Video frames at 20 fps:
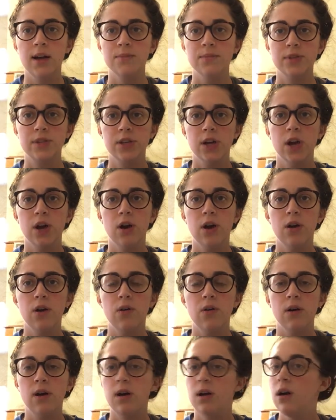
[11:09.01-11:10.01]

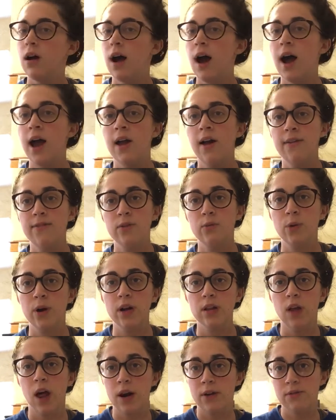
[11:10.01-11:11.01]
So I often wear
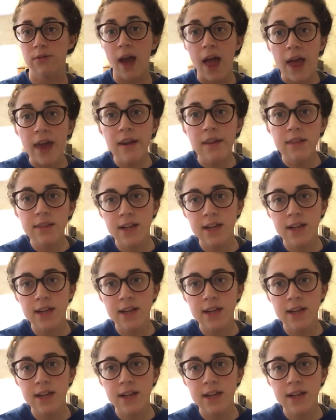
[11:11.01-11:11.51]
a lot of red.